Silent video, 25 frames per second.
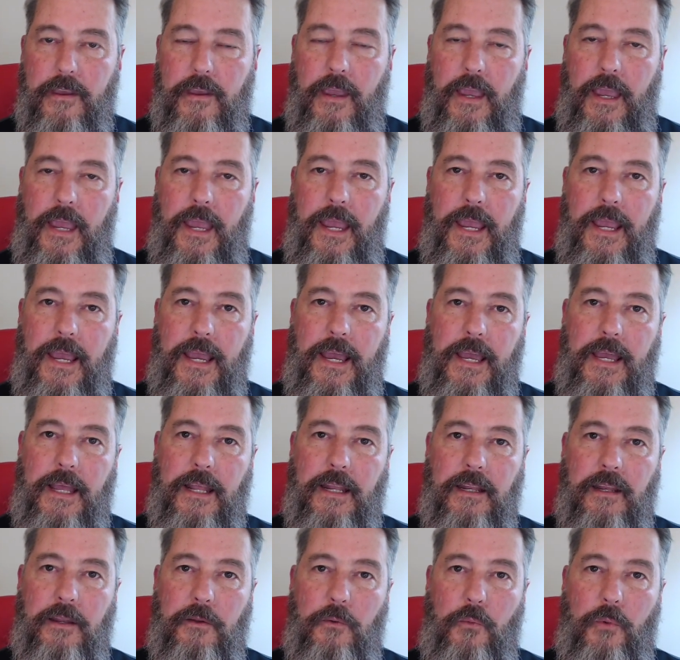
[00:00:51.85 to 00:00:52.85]

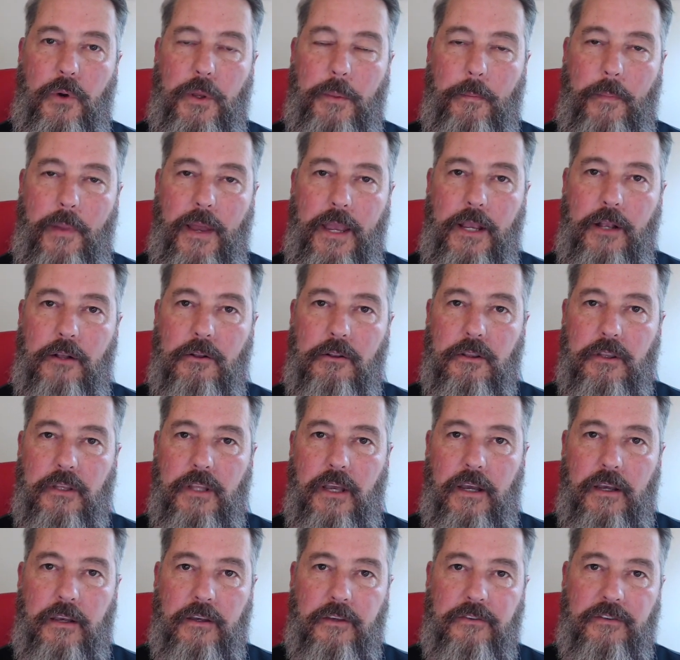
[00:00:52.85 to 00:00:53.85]
And what Michael
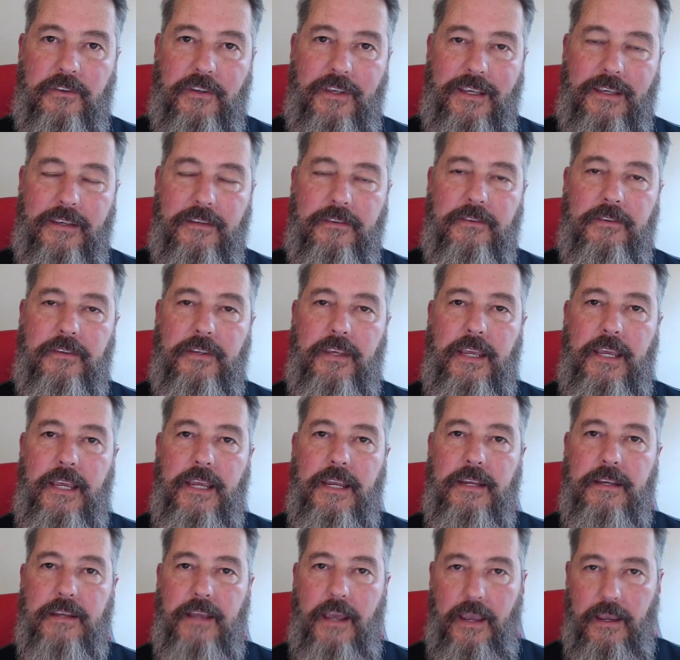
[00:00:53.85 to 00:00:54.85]
does is
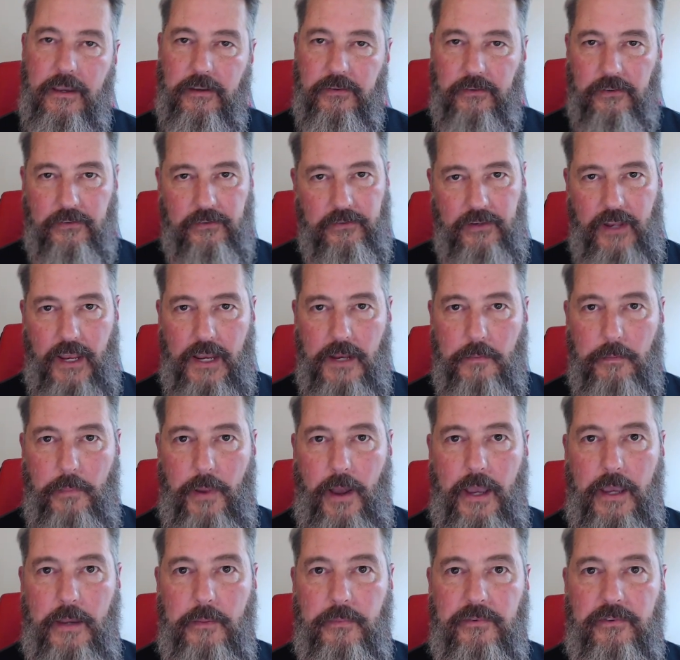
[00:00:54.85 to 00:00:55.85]
he takes estate
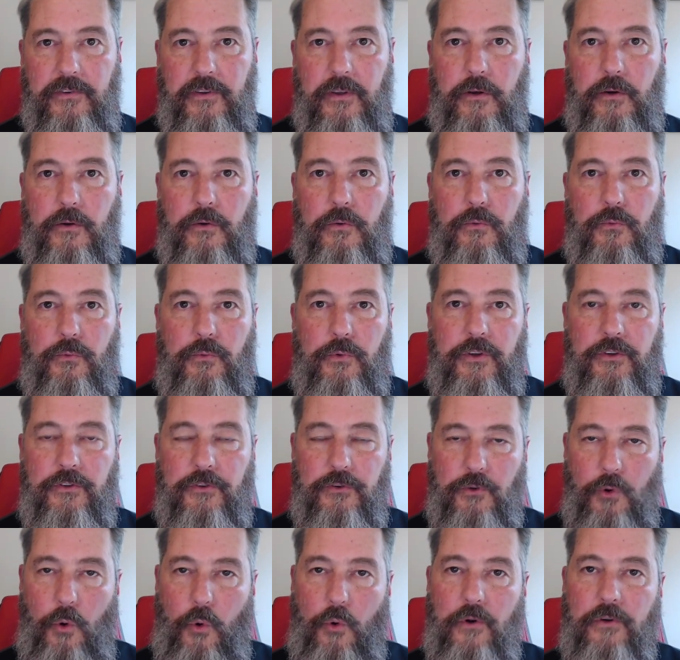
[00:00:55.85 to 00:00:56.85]
pipes and
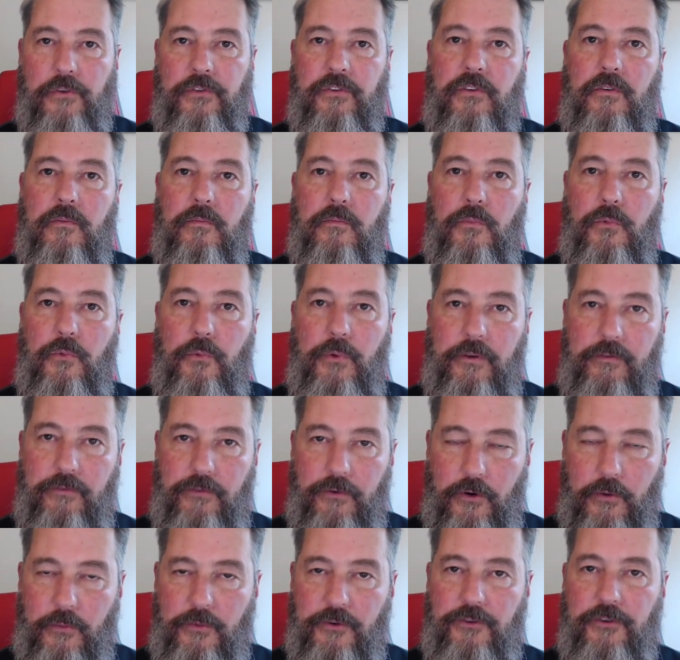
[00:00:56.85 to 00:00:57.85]
restores them,
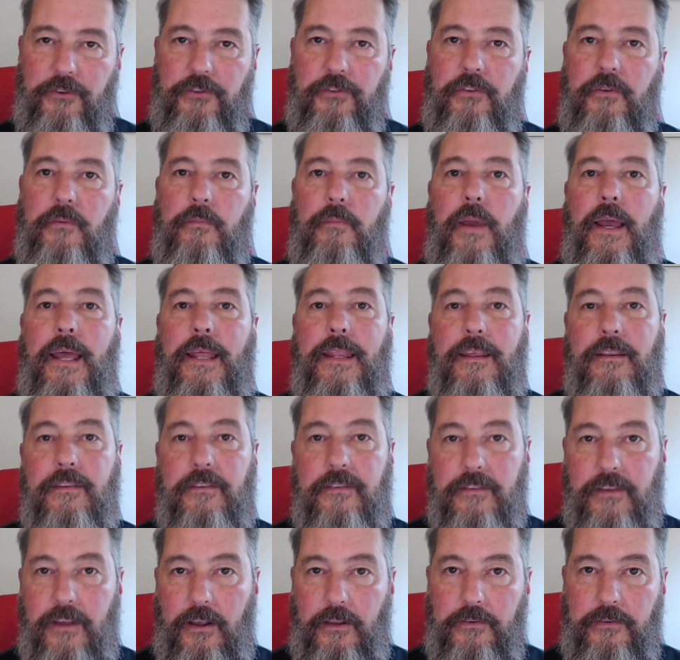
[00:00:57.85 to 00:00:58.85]
refurbishes them, and then
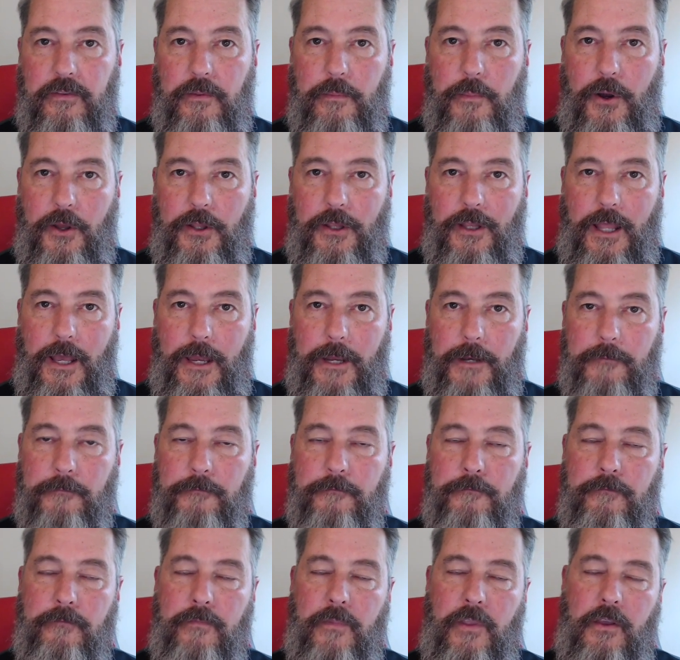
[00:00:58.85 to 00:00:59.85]
sells them online.
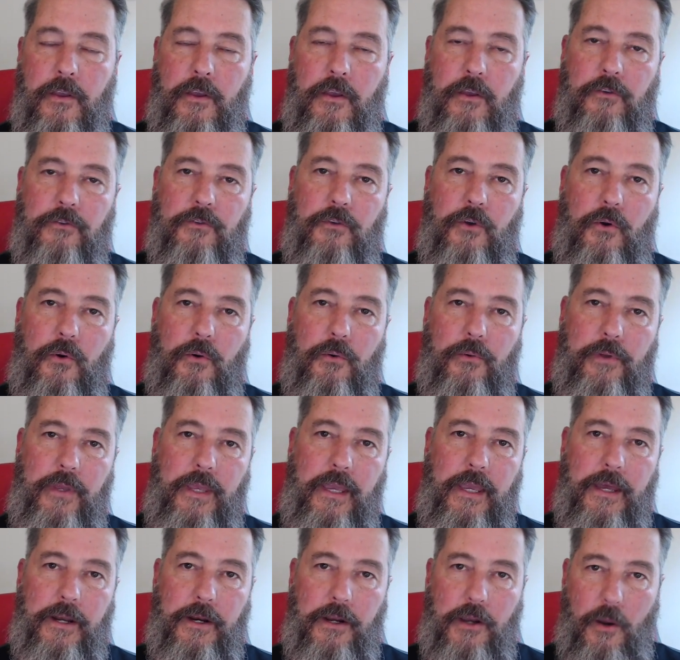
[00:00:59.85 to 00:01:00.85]
So
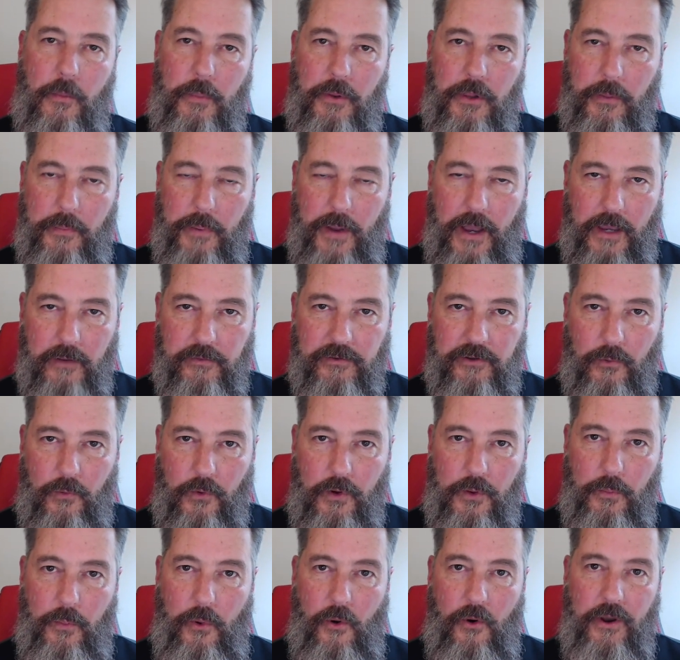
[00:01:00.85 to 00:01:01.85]
he had a couple of pipes at
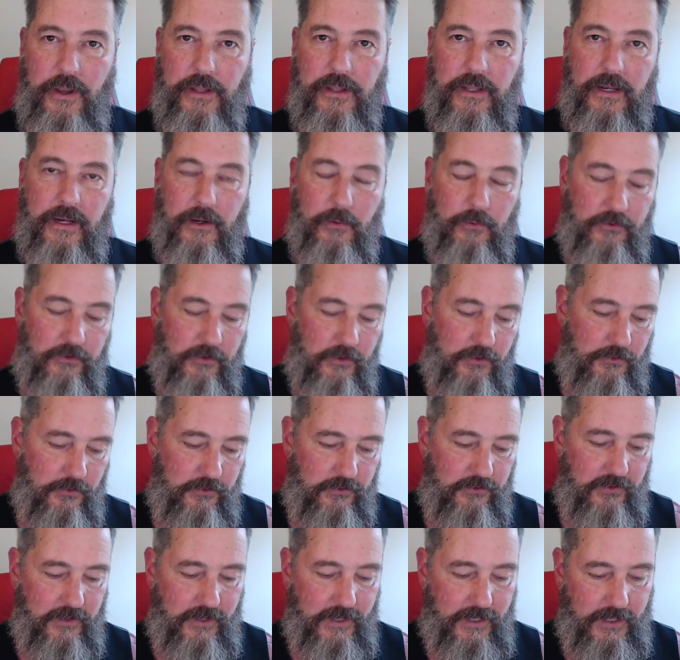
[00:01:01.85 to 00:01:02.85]
one point that I was
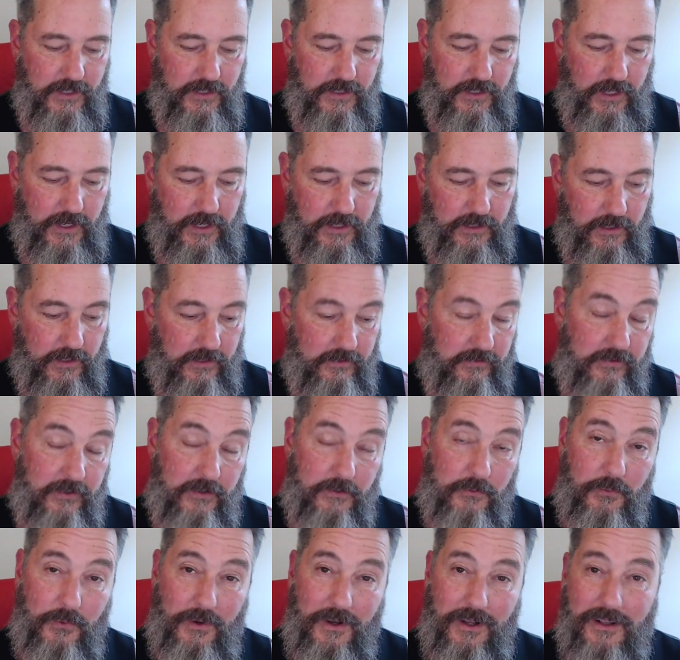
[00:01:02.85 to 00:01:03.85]
interested in that I
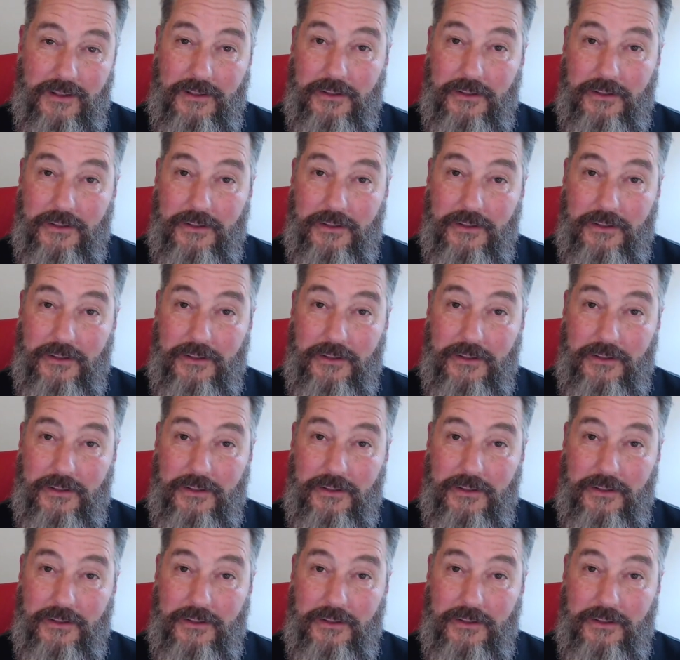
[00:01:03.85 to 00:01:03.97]
said, well,